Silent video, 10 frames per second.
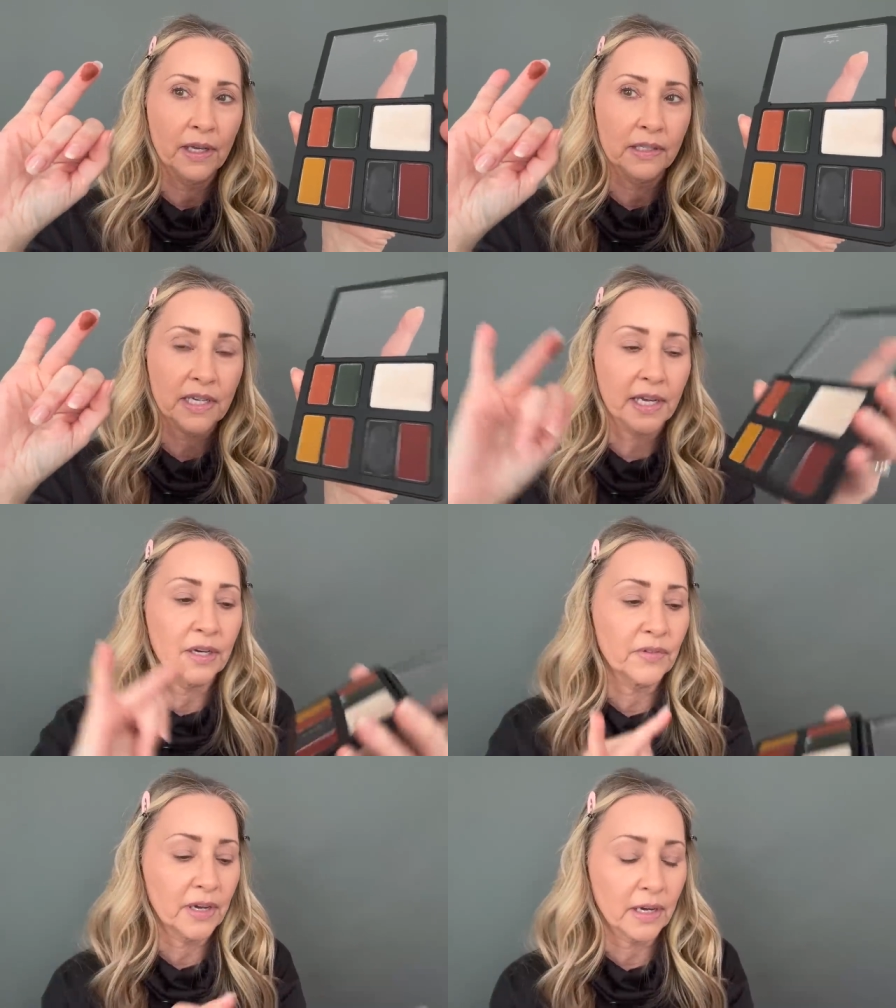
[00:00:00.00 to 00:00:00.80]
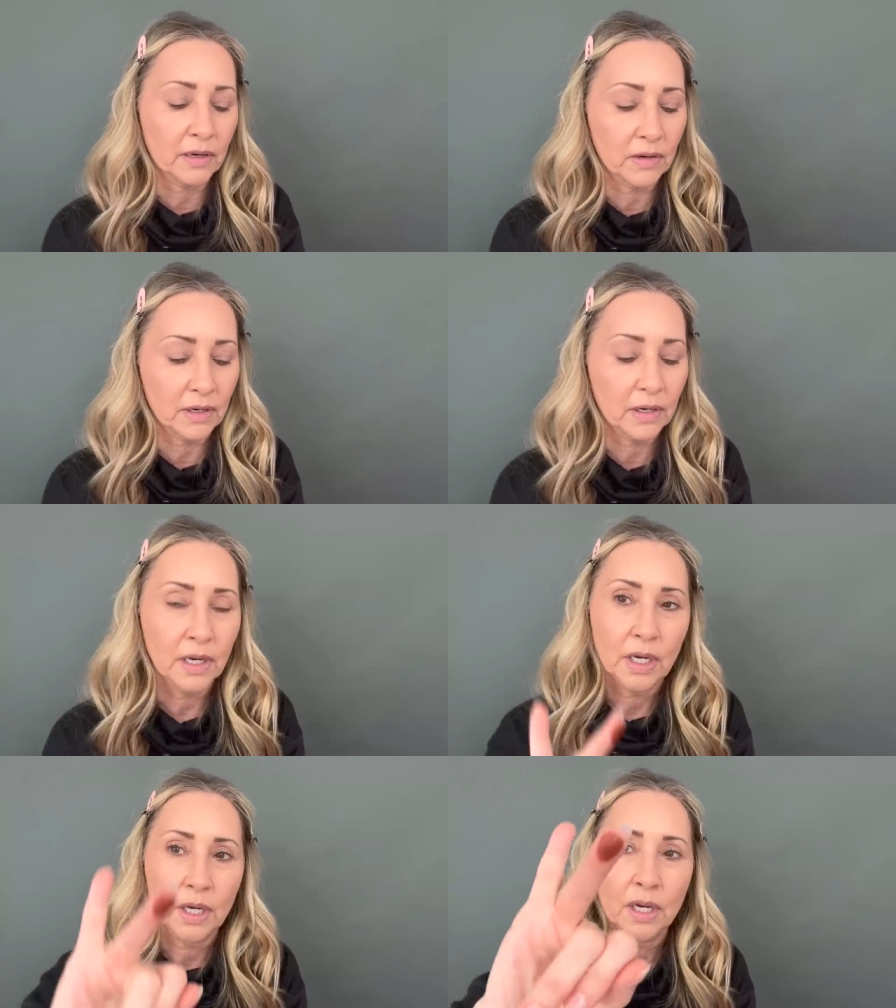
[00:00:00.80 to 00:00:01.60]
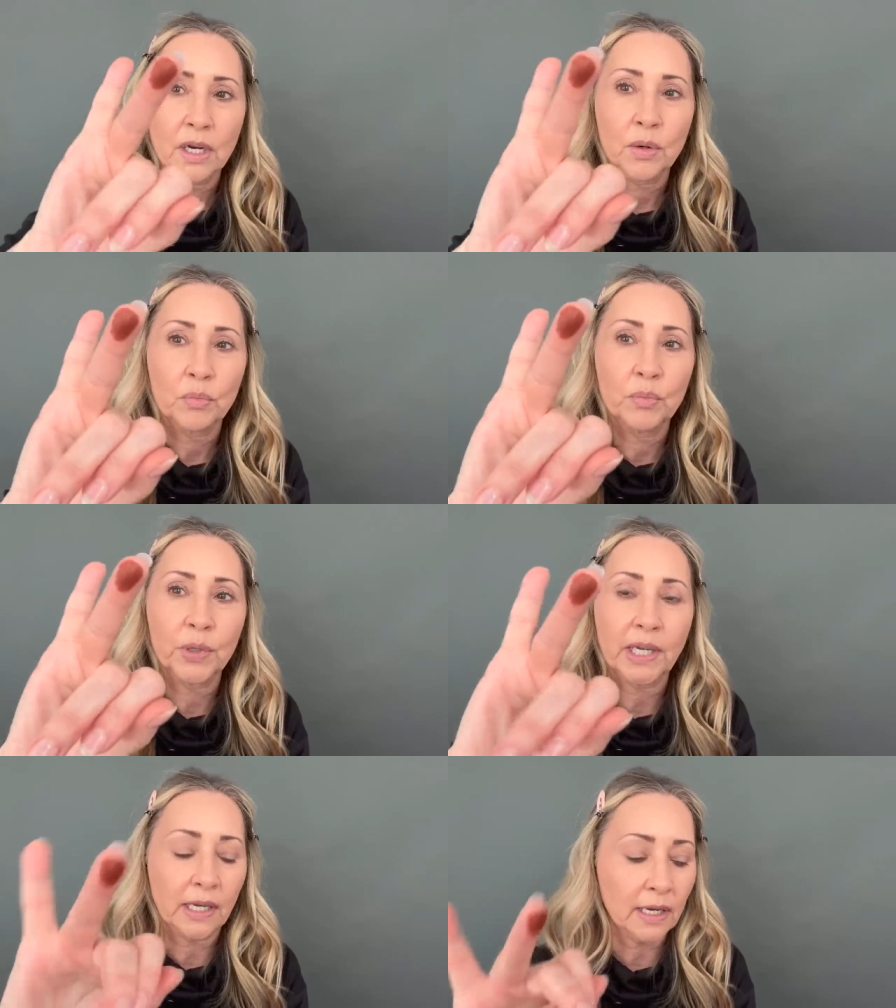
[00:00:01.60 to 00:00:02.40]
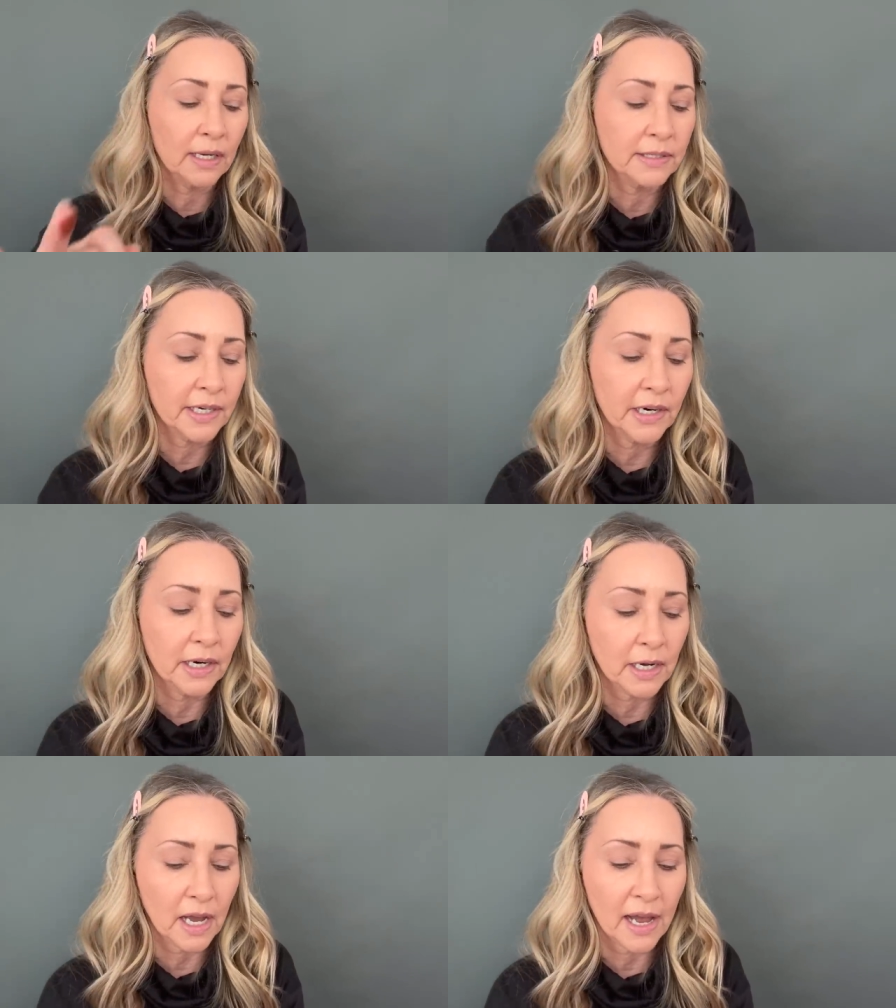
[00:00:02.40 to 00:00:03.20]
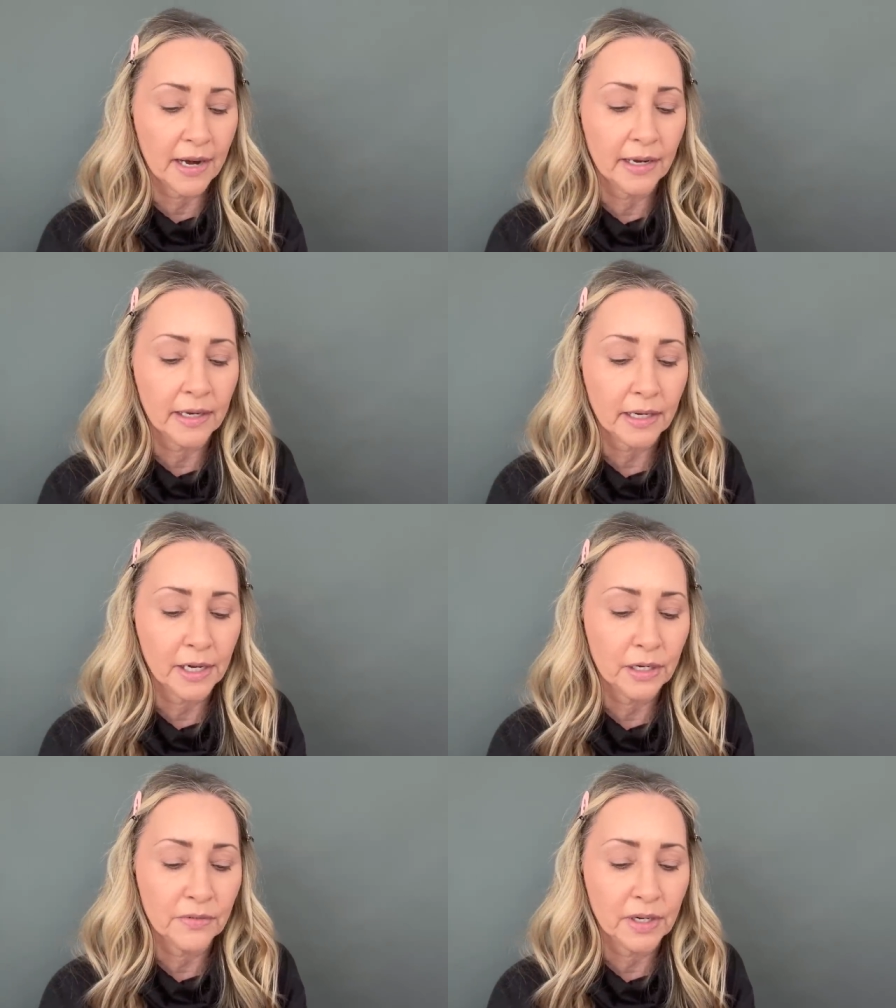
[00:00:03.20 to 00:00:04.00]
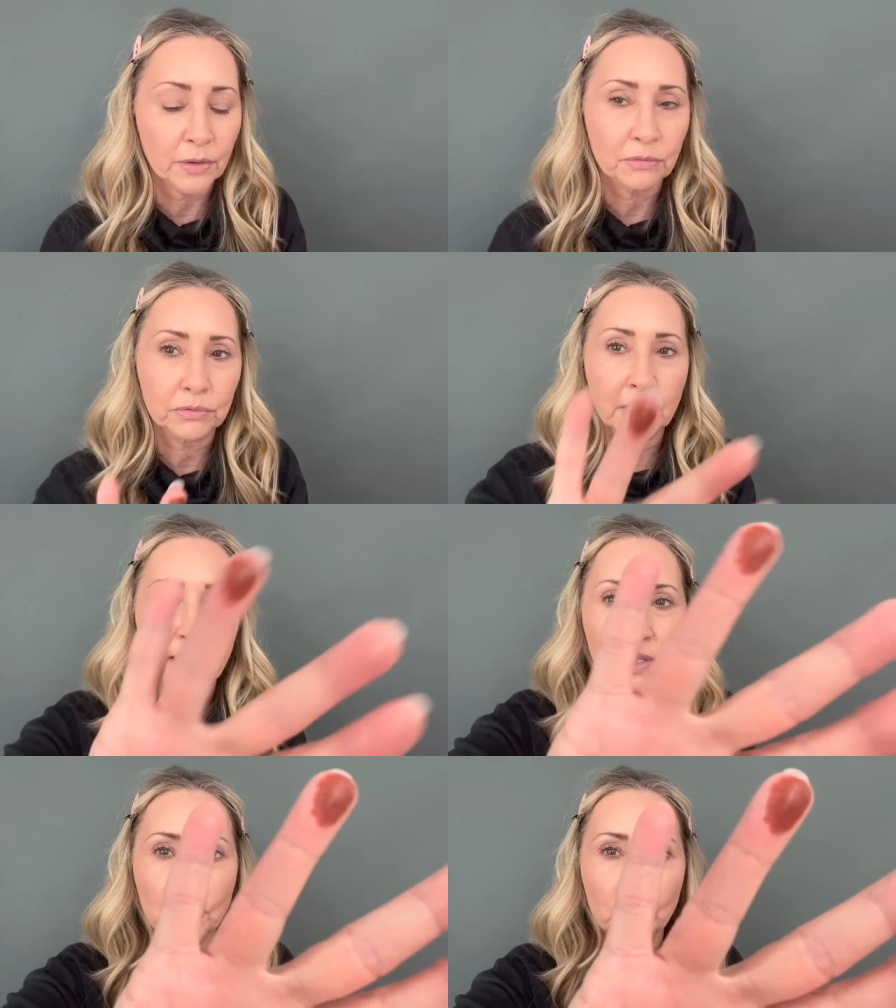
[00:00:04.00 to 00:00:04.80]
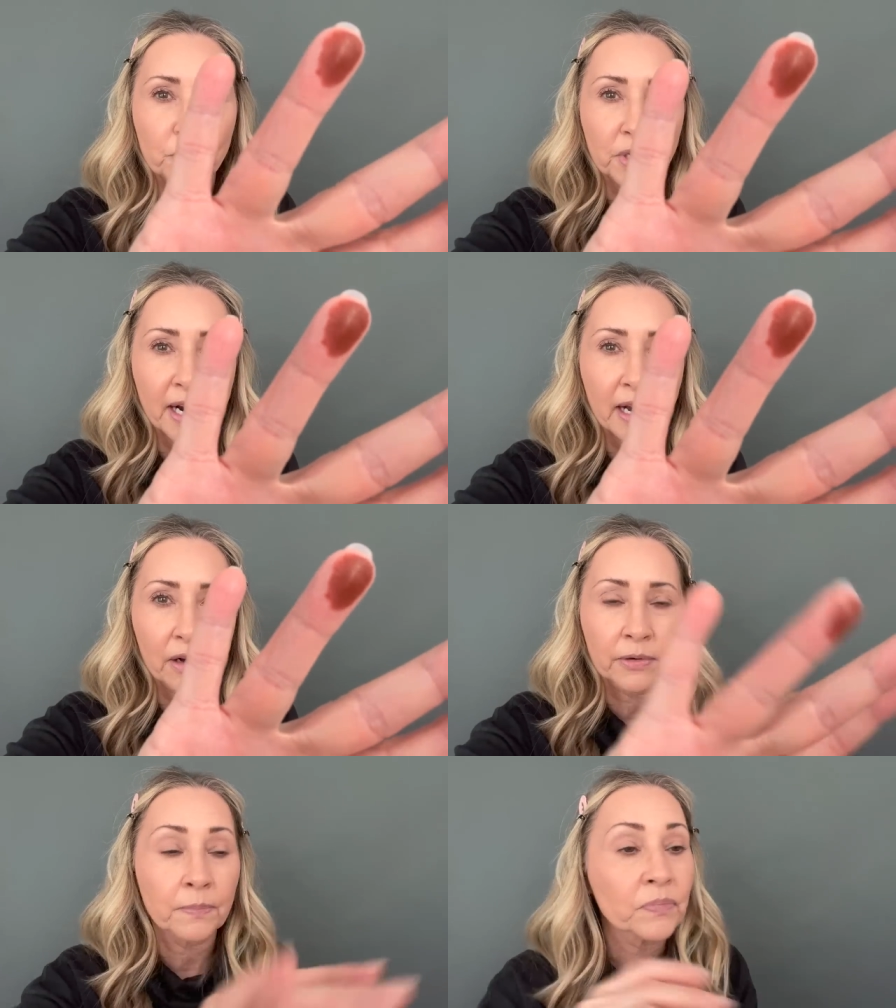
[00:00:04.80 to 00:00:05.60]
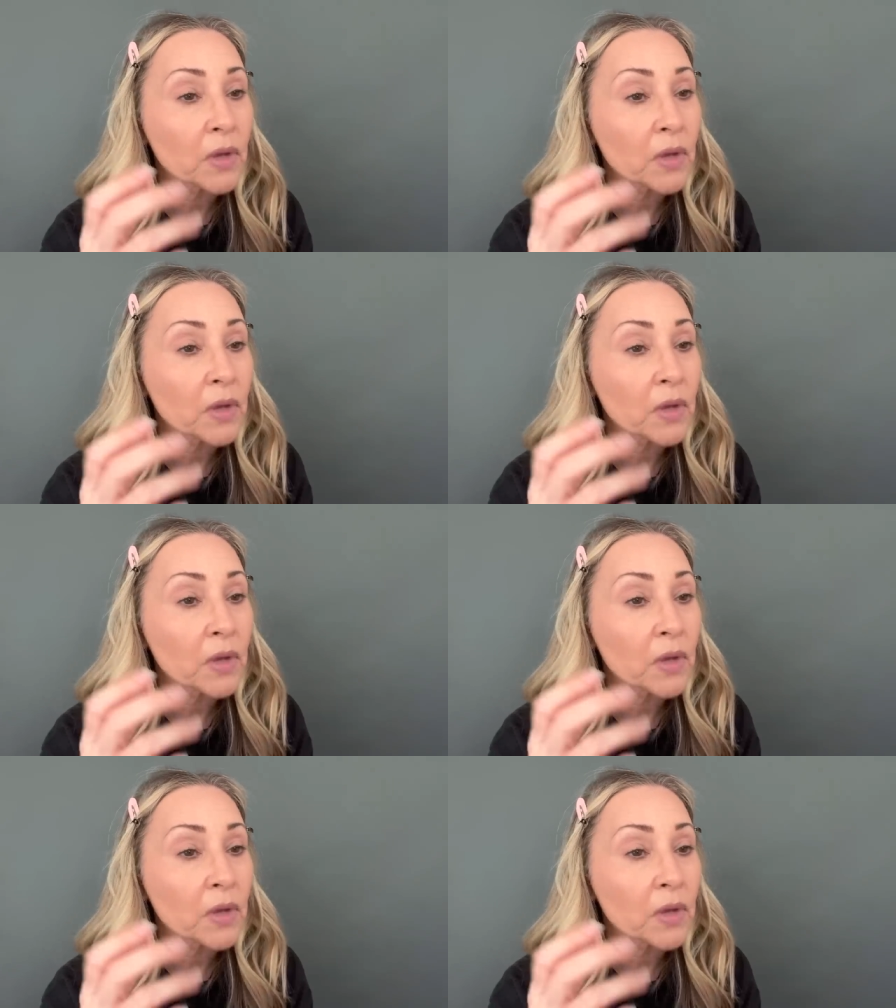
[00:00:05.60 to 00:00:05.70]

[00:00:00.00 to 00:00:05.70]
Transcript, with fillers: It's kind of a bricky terracotta, kind of a reddish brown.